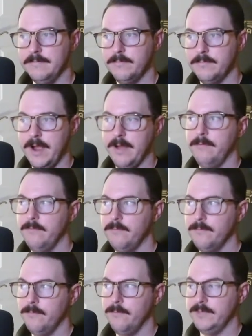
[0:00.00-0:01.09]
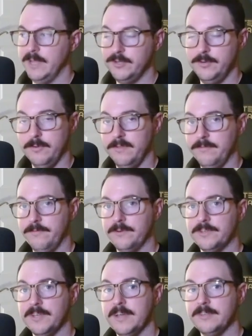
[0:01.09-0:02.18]
Pratt was actually one of the
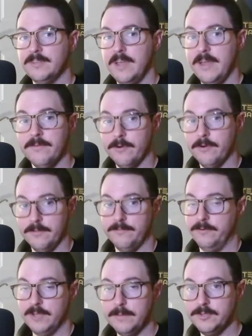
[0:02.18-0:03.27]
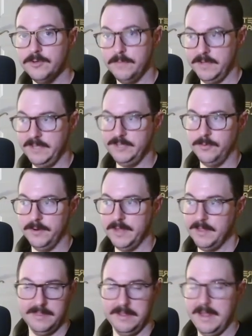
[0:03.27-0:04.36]
first guests ever on the first episode, but he joined at
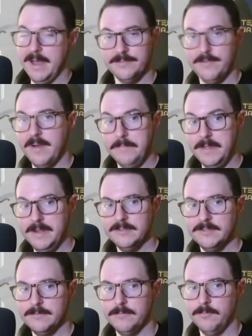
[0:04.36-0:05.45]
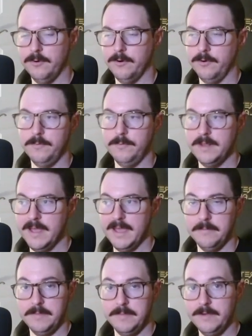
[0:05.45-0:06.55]
like the last 5 minutes where Ubi and I had
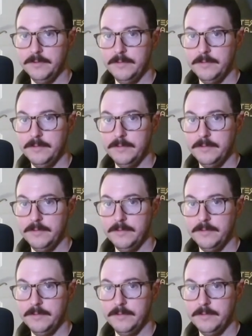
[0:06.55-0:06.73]
to pee really